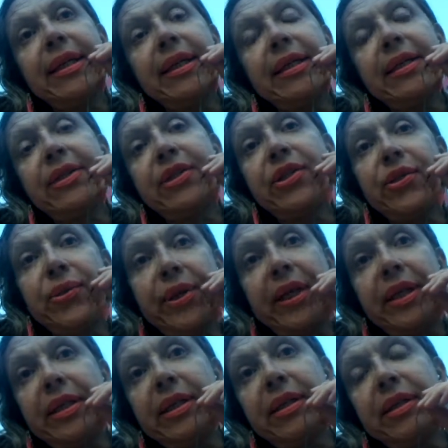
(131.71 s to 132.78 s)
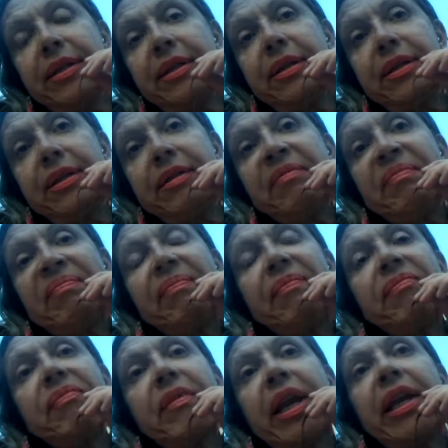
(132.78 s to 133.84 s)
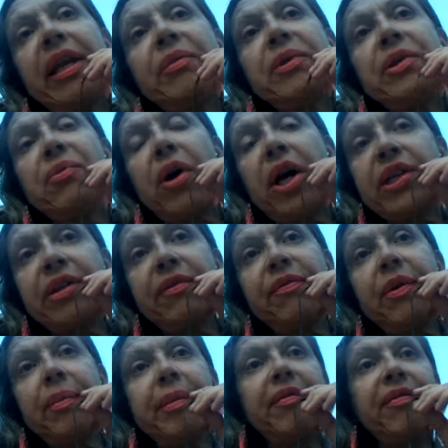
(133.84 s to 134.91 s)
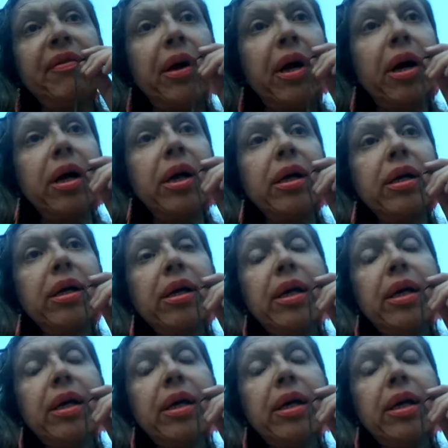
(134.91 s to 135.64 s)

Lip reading: in the street and he was watching from afar,